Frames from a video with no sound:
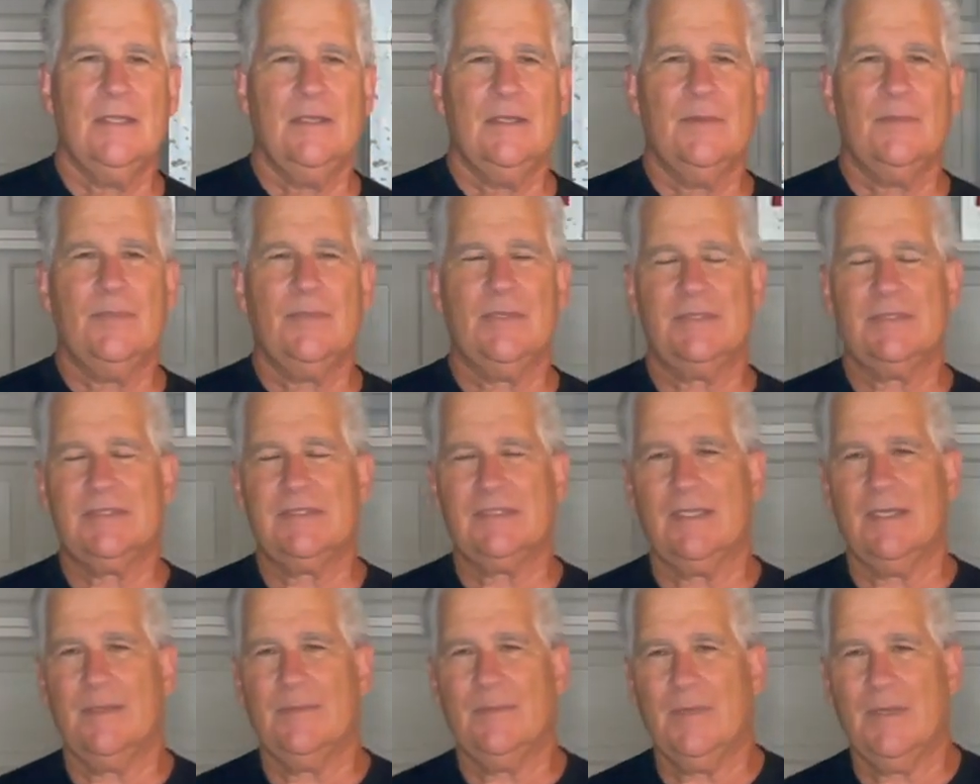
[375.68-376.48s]
put
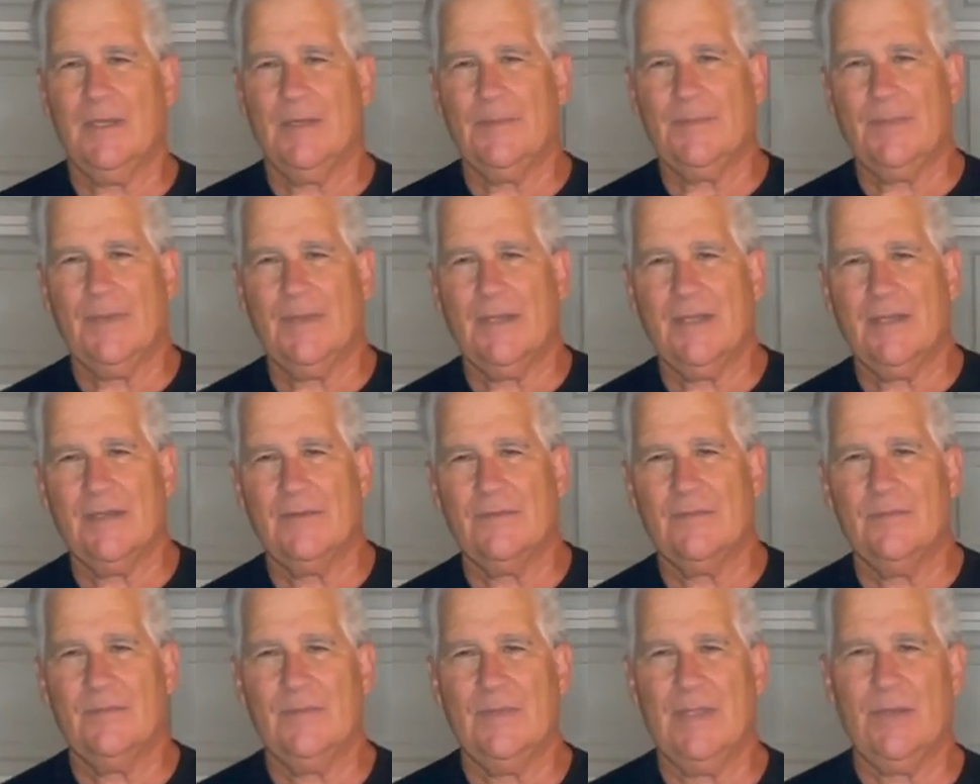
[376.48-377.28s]
something up,
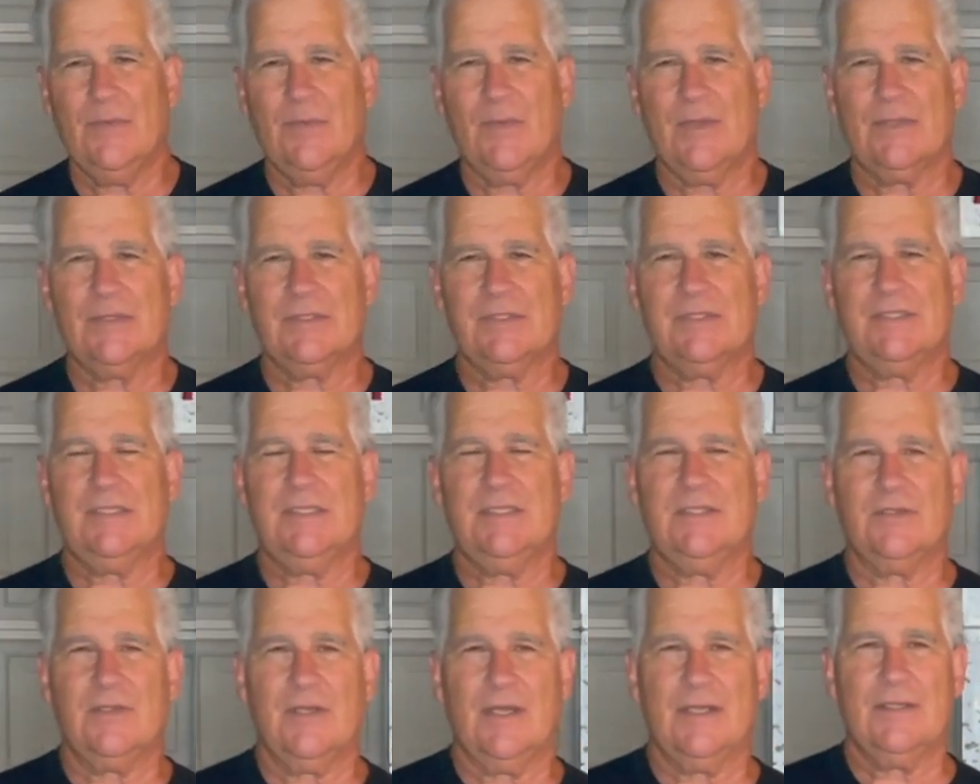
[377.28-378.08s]
Mayweather
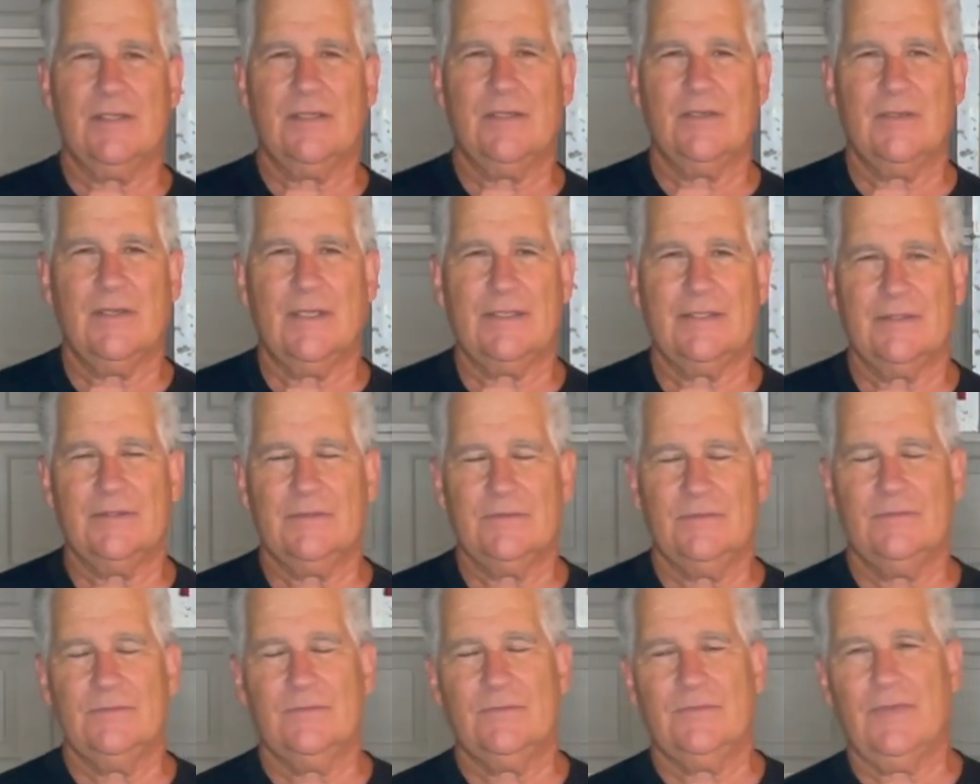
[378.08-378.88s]
Sr. I know I
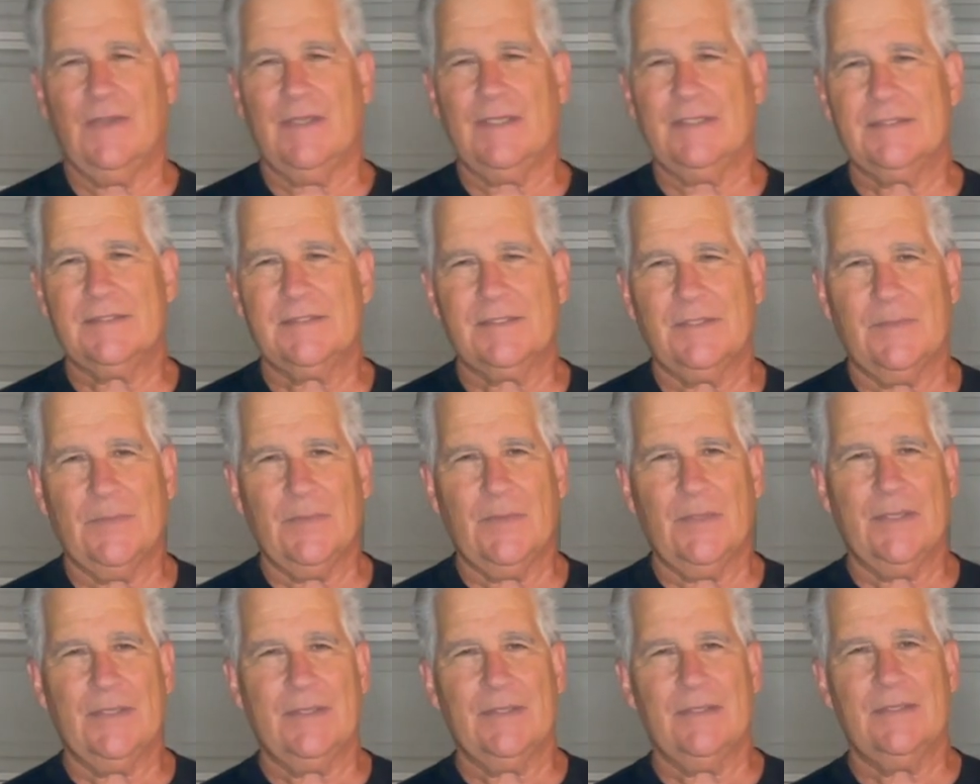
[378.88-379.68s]
can find
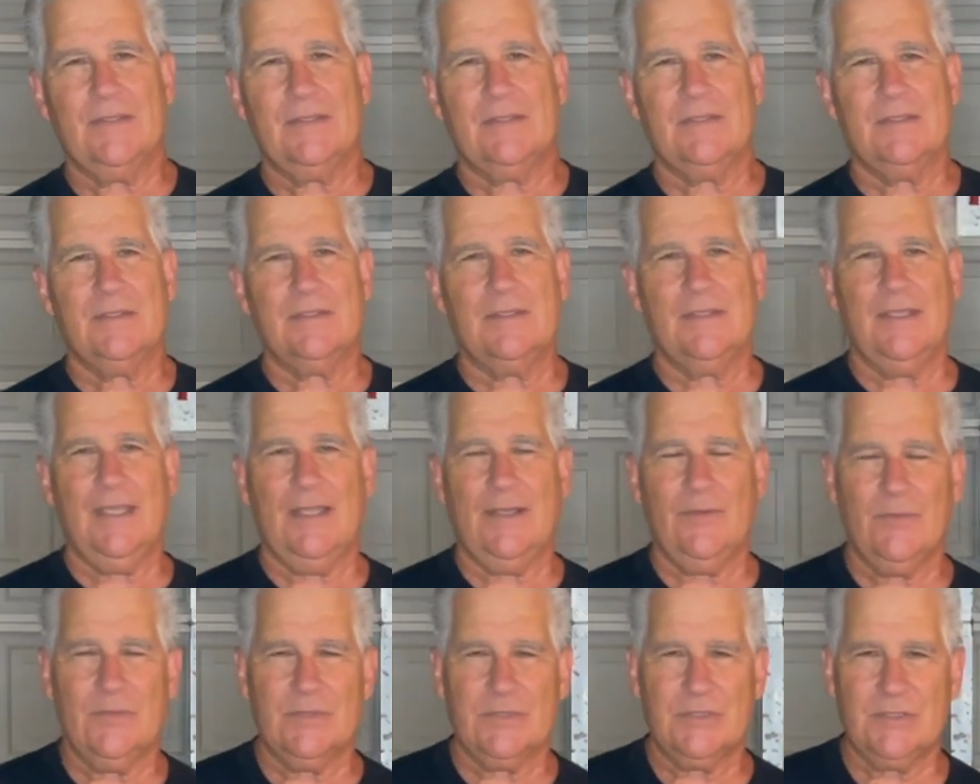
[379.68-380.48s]
something on
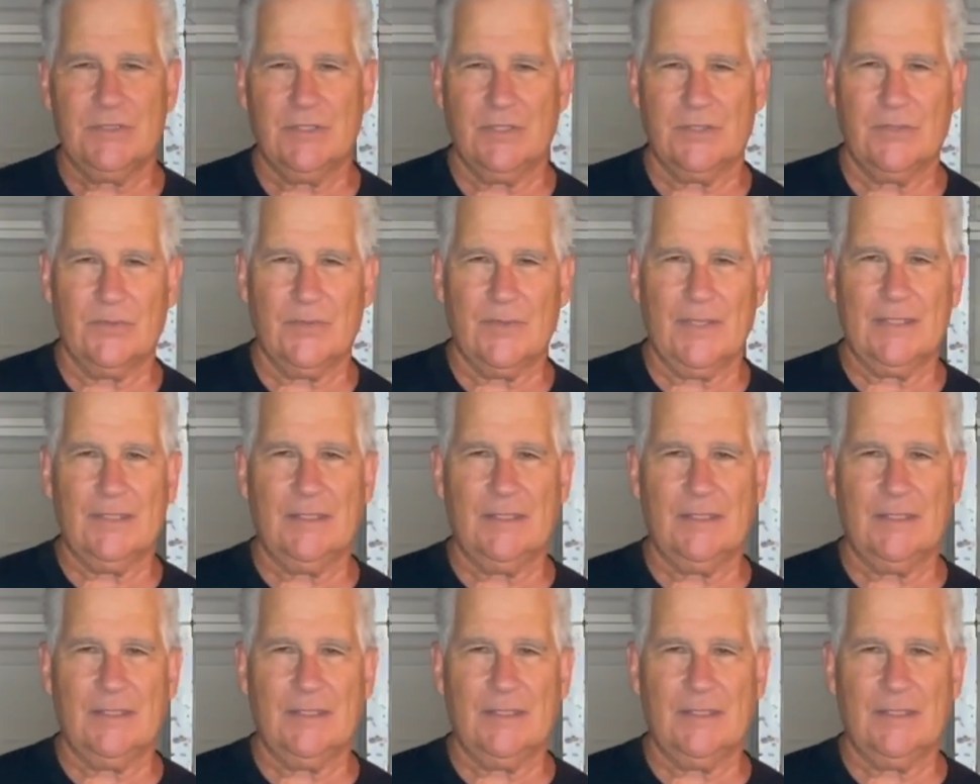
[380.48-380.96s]
that with Sugar Ray